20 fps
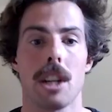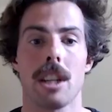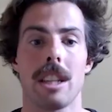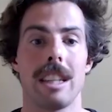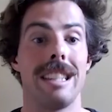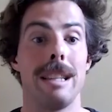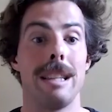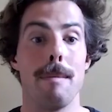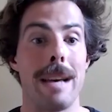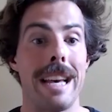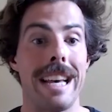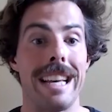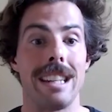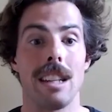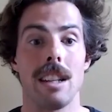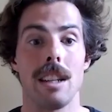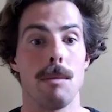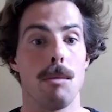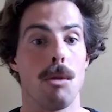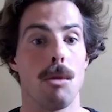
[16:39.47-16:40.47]
market
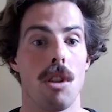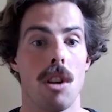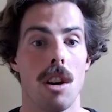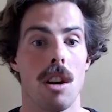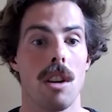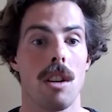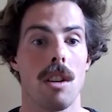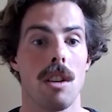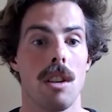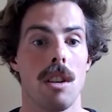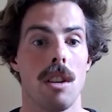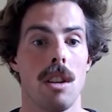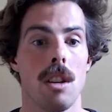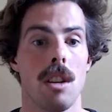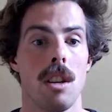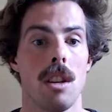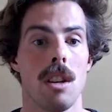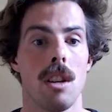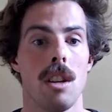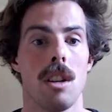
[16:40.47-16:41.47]
demand anymore.
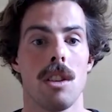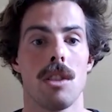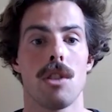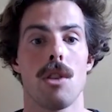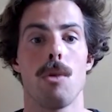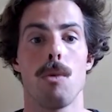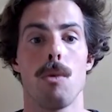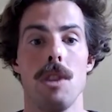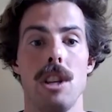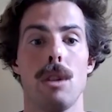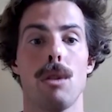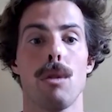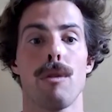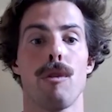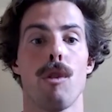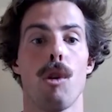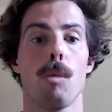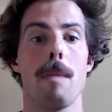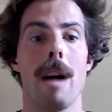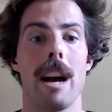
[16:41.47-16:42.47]
So we need to
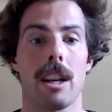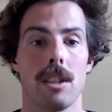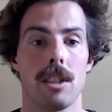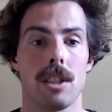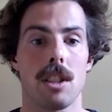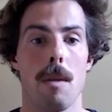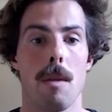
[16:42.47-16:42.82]
fall back